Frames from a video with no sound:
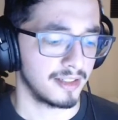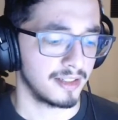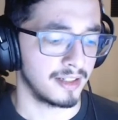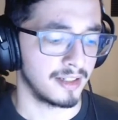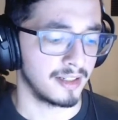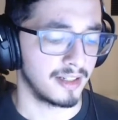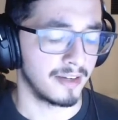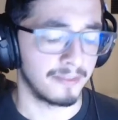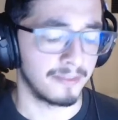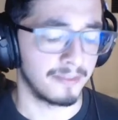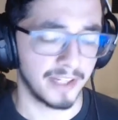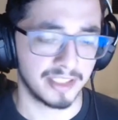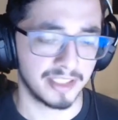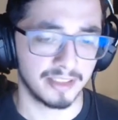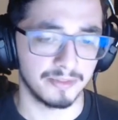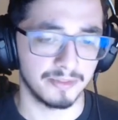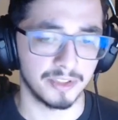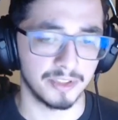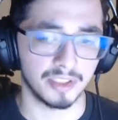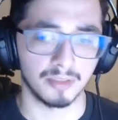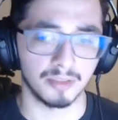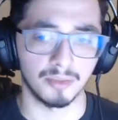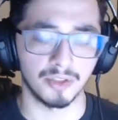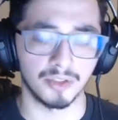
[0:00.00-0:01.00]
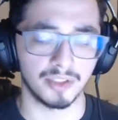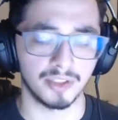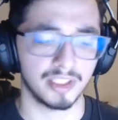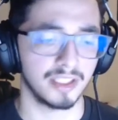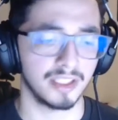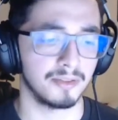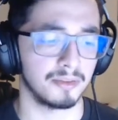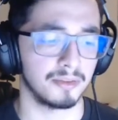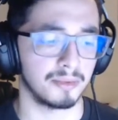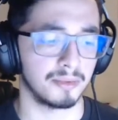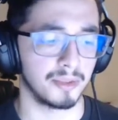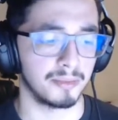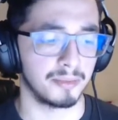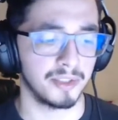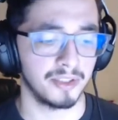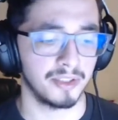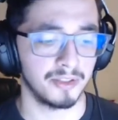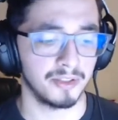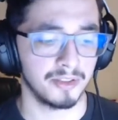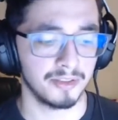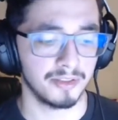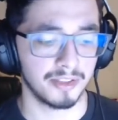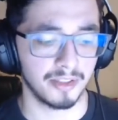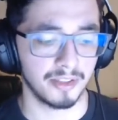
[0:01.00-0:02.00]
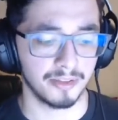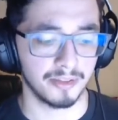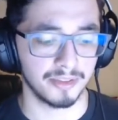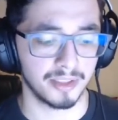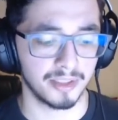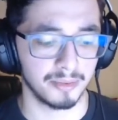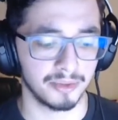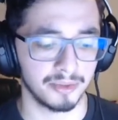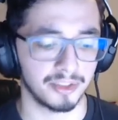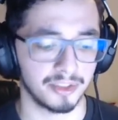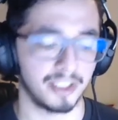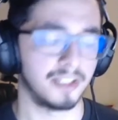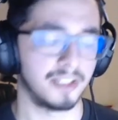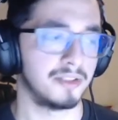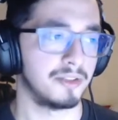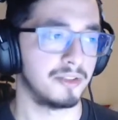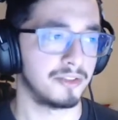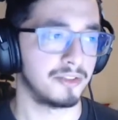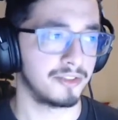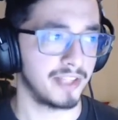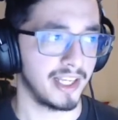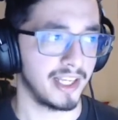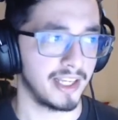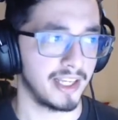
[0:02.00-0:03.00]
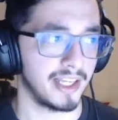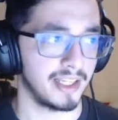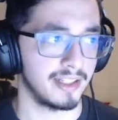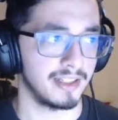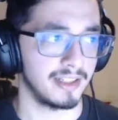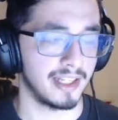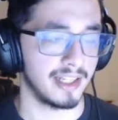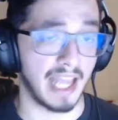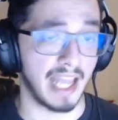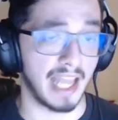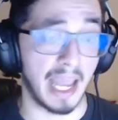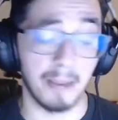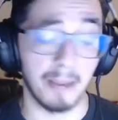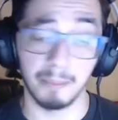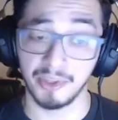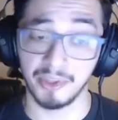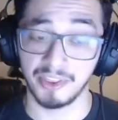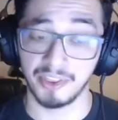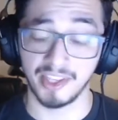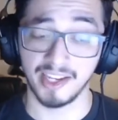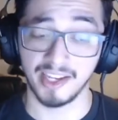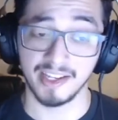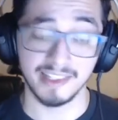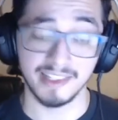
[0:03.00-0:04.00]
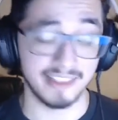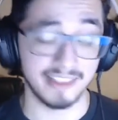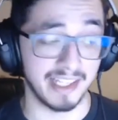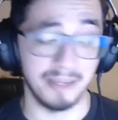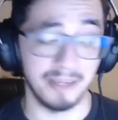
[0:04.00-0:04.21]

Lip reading: effectively communicate with my peers. I was able to understand and empathize.